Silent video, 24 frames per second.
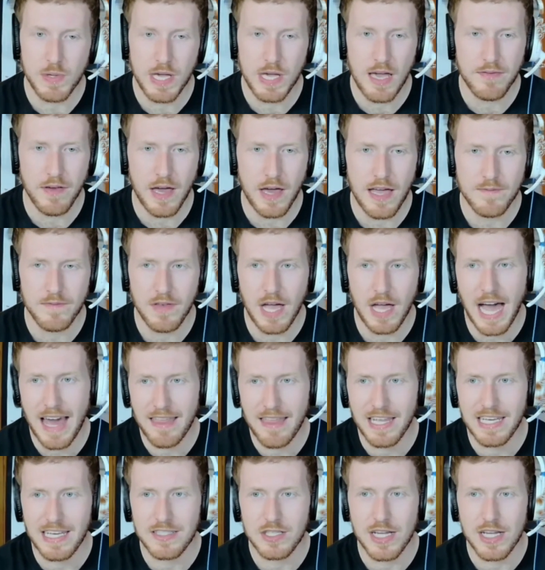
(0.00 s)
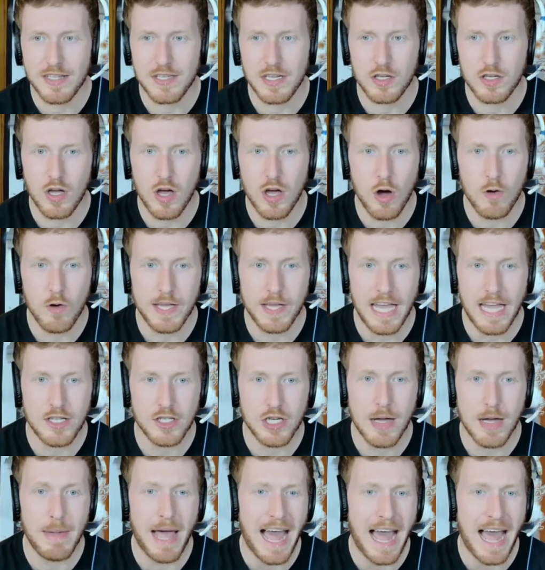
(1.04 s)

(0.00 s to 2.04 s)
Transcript: PFF, I think, does an okay job.